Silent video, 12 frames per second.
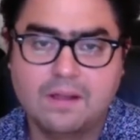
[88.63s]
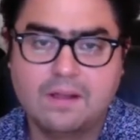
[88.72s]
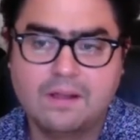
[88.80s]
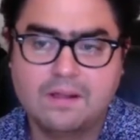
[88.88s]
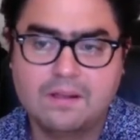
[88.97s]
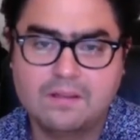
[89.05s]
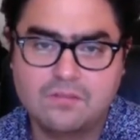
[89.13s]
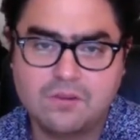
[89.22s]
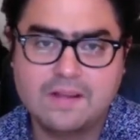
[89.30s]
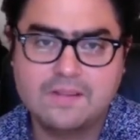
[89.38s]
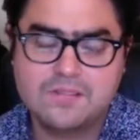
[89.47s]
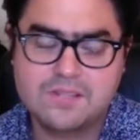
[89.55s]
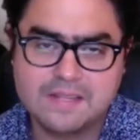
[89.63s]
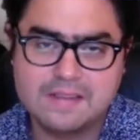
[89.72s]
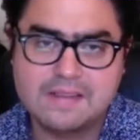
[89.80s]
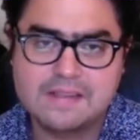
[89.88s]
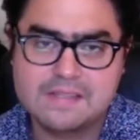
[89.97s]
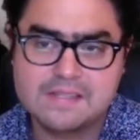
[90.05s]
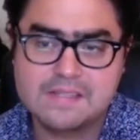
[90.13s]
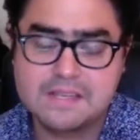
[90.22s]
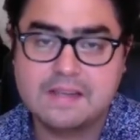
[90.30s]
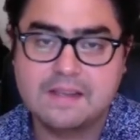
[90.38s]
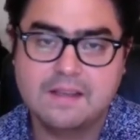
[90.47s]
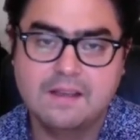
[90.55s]
entrenched in this
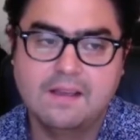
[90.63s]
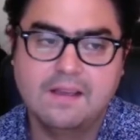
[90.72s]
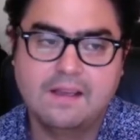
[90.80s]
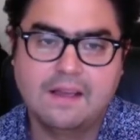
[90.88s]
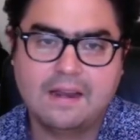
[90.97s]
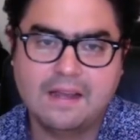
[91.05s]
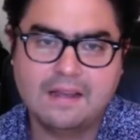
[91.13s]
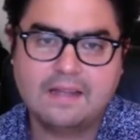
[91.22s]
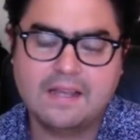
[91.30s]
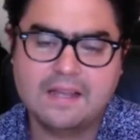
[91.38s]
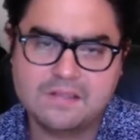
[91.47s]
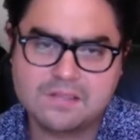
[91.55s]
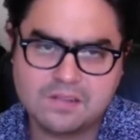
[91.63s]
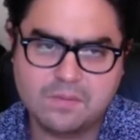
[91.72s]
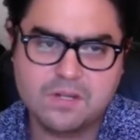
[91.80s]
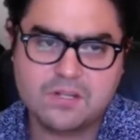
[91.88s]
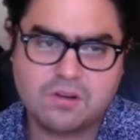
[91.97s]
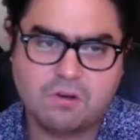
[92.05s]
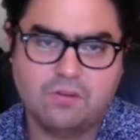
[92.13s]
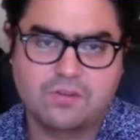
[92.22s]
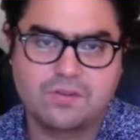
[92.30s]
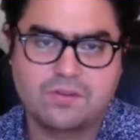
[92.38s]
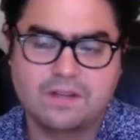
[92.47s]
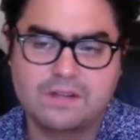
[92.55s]
city. And LA has so much
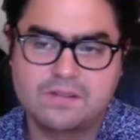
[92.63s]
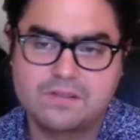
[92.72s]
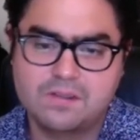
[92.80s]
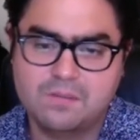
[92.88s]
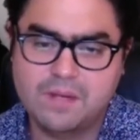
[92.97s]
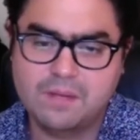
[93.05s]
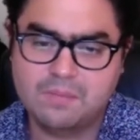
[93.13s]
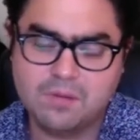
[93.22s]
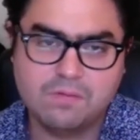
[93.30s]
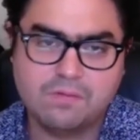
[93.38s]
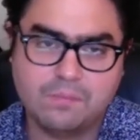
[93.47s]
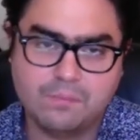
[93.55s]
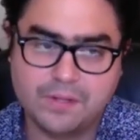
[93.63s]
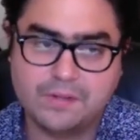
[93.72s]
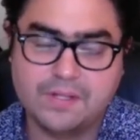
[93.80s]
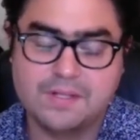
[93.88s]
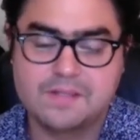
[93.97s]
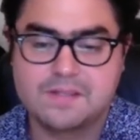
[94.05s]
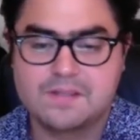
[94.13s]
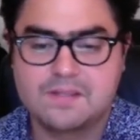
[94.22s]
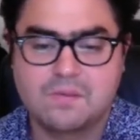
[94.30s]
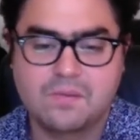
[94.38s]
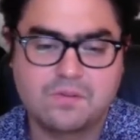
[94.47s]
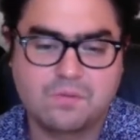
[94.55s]
culture and so many beautiful buildings and so
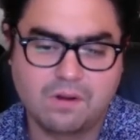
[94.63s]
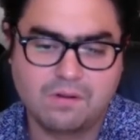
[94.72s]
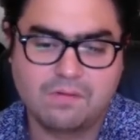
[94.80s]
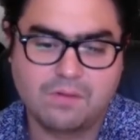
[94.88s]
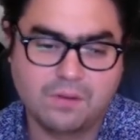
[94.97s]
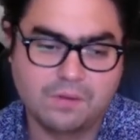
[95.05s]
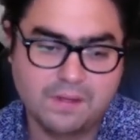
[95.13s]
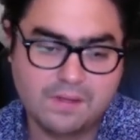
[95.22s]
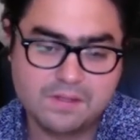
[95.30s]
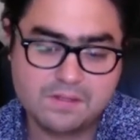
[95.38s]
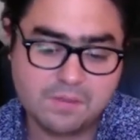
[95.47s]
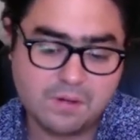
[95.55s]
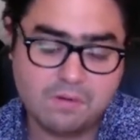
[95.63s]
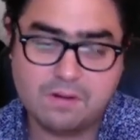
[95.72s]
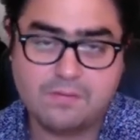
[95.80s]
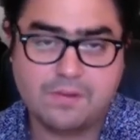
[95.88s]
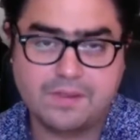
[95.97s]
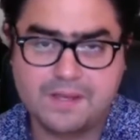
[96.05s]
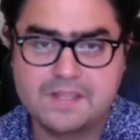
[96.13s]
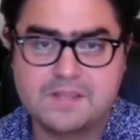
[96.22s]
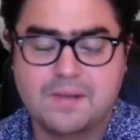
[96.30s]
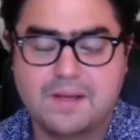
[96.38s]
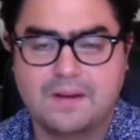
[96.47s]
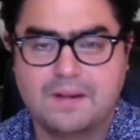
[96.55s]
many wonderful things
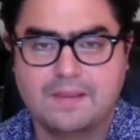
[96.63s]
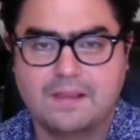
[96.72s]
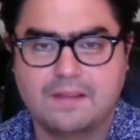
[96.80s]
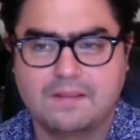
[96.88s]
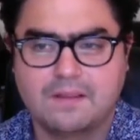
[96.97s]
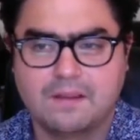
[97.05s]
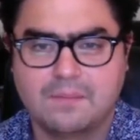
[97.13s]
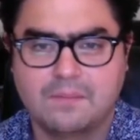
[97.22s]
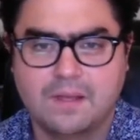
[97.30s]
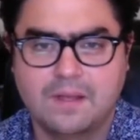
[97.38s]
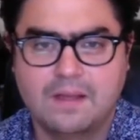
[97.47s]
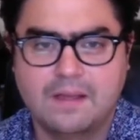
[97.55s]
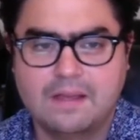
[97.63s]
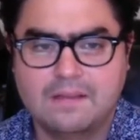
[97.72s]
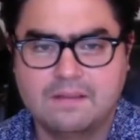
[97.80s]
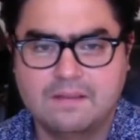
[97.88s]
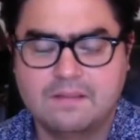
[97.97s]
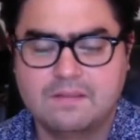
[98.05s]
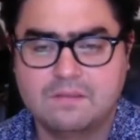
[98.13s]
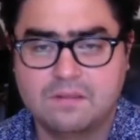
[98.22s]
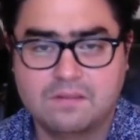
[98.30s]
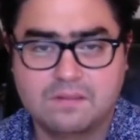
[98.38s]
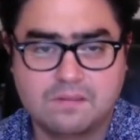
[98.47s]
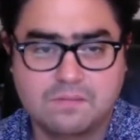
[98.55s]
about it that
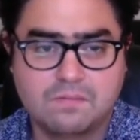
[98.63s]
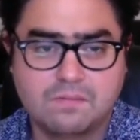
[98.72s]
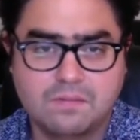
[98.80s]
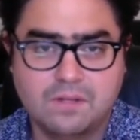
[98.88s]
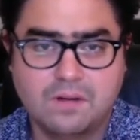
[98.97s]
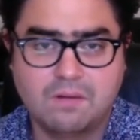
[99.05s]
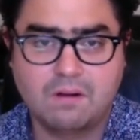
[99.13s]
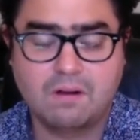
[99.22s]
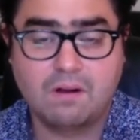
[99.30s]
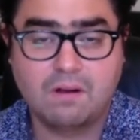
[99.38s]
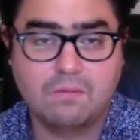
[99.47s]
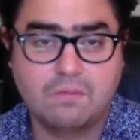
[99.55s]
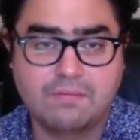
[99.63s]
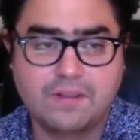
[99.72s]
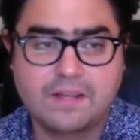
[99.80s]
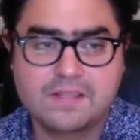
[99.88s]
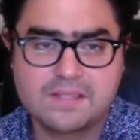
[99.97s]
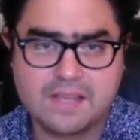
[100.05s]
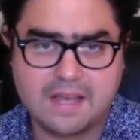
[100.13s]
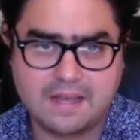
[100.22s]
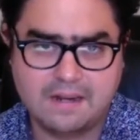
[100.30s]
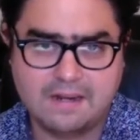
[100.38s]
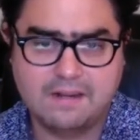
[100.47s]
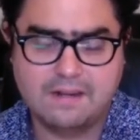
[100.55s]
it's our art reflects that,
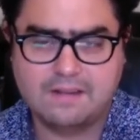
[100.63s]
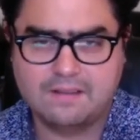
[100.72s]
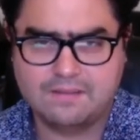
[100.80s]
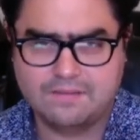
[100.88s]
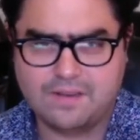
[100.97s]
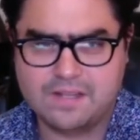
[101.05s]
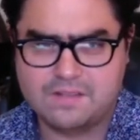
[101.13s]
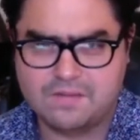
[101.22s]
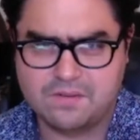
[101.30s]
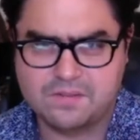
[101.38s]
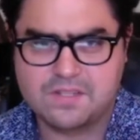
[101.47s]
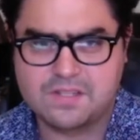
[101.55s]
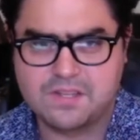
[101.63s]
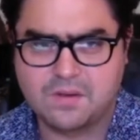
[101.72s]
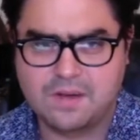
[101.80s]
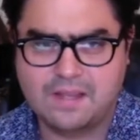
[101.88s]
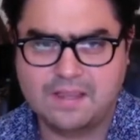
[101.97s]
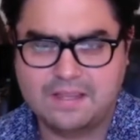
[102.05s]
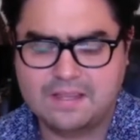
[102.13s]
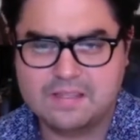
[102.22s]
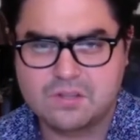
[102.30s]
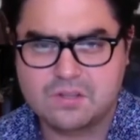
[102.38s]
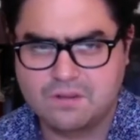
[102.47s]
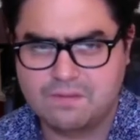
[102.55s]
and it's vice versa. So I think it's
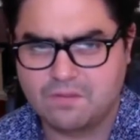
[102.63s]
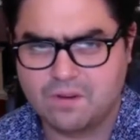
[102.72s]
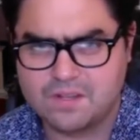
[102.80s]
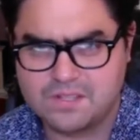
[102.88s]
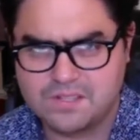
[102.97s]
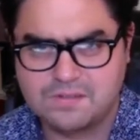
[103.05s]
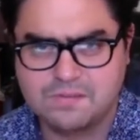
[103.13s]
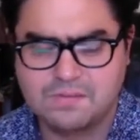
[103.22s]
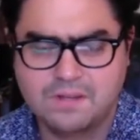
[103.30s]
good for us to